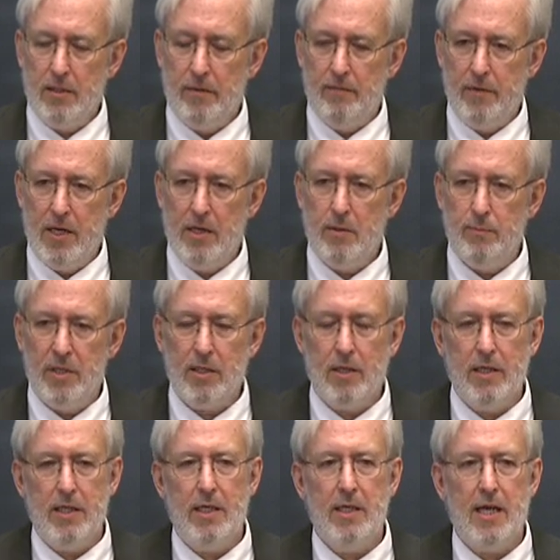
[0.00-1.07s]

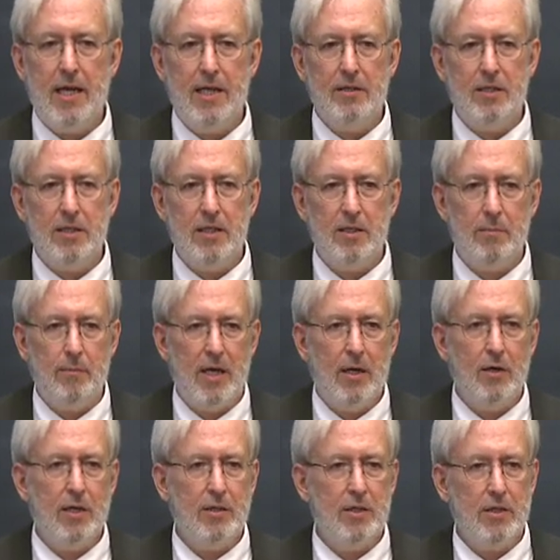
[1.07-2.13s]
vehemently anti
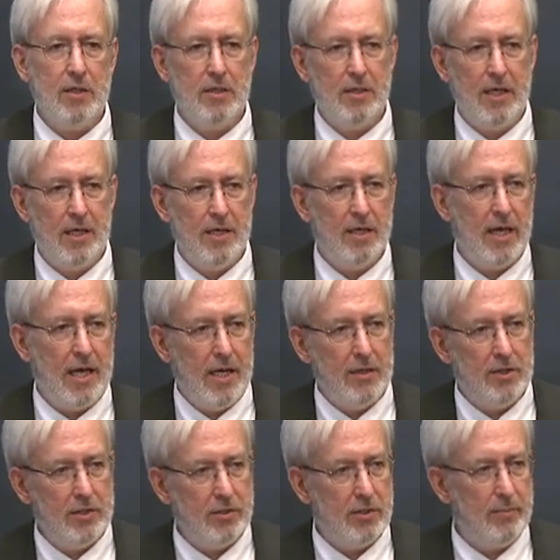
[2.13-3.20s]
American and
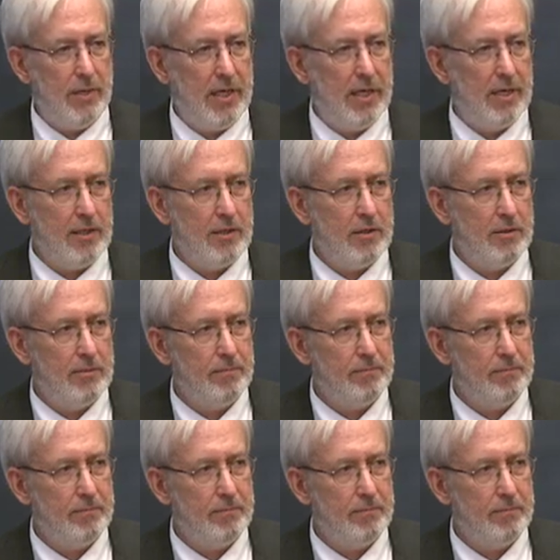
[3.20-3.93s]
anti Semitic.